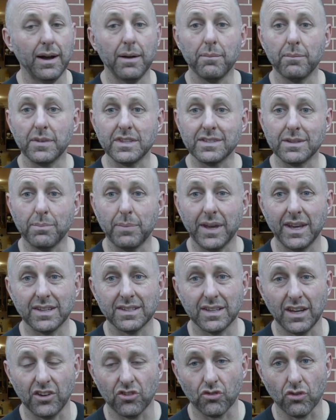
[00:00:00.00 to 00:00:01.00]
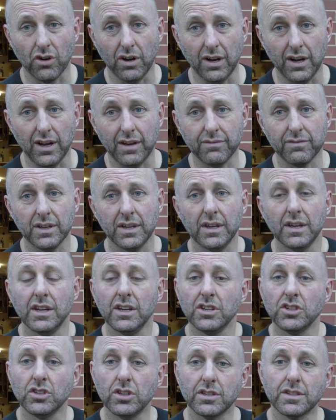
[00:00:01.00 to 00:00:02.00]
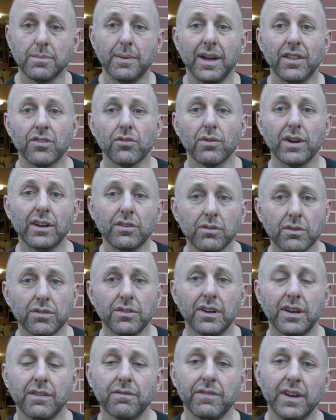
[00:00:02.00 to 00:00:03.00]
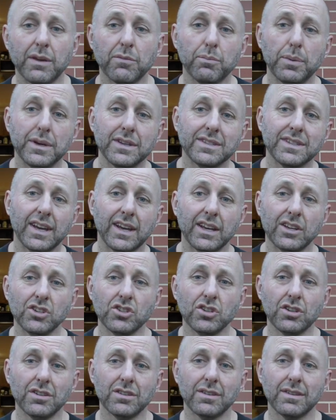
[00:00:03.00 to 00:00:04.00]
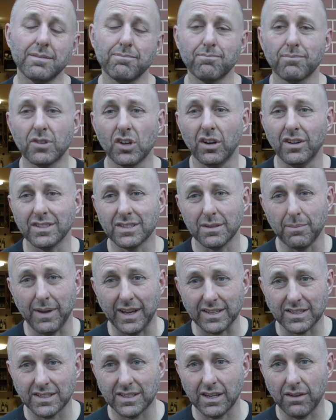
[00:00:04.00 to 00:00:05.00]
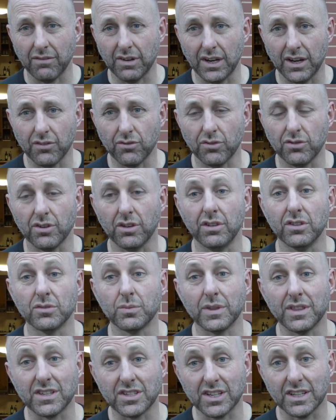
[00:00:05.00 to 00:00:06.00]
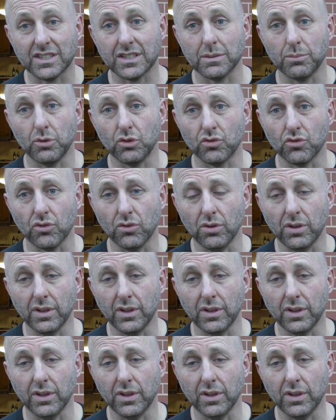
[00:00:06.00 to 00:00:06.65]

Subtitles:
This is the PSE Drive. Shoots about 330 feet per second. Costs about $700 with adjustable draw